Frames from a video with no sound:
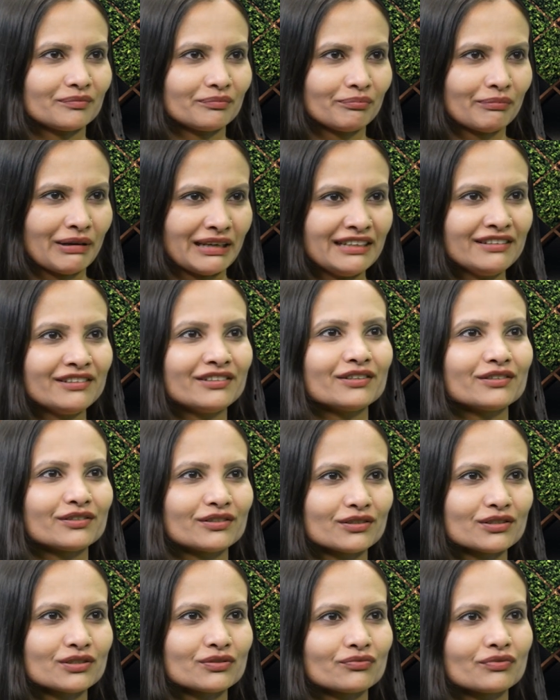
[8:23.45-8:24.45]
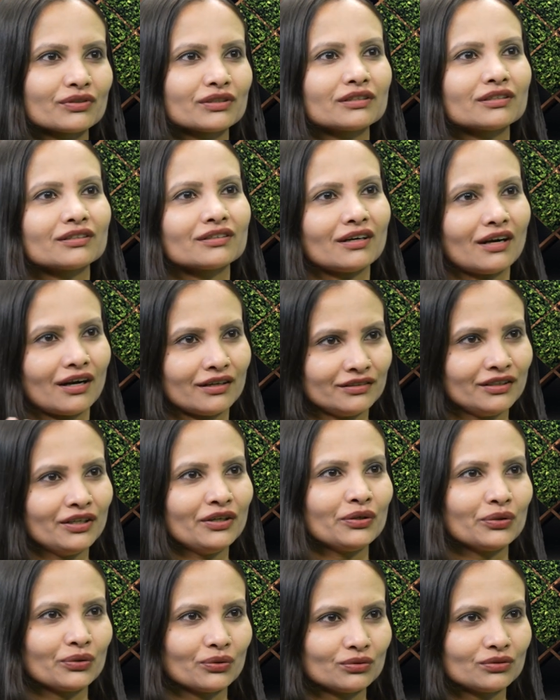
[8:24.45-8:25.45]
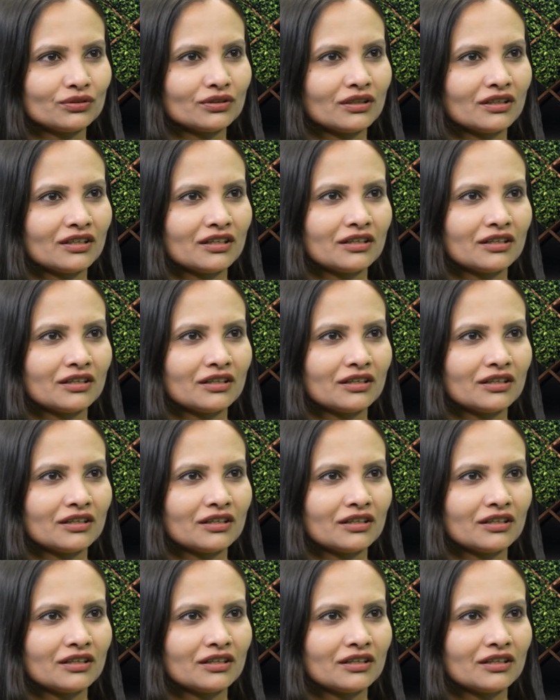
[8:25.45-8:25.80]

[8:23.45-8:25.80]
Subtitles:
meditators with other youth,